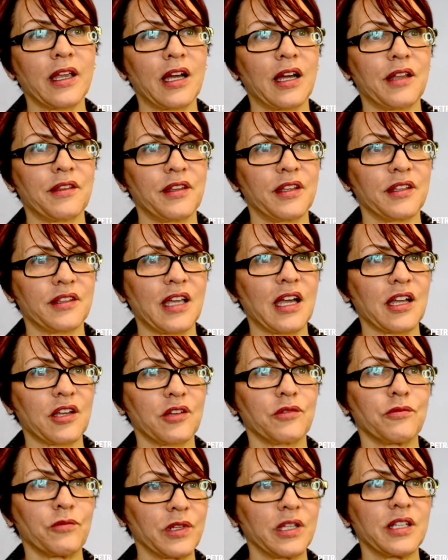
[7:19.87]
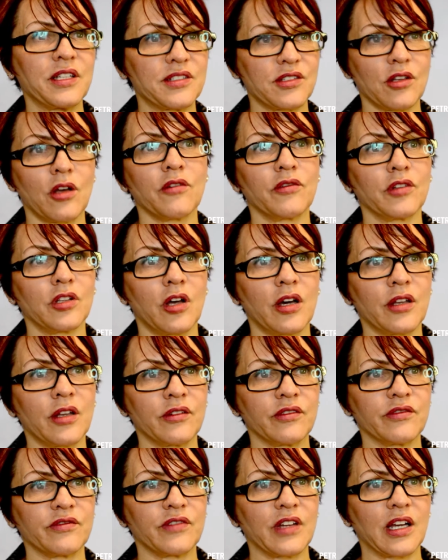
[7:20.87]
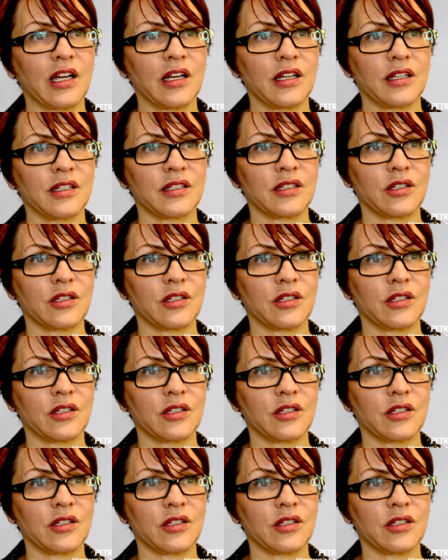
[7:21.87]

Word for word: I think that could really solve a lot of, uh,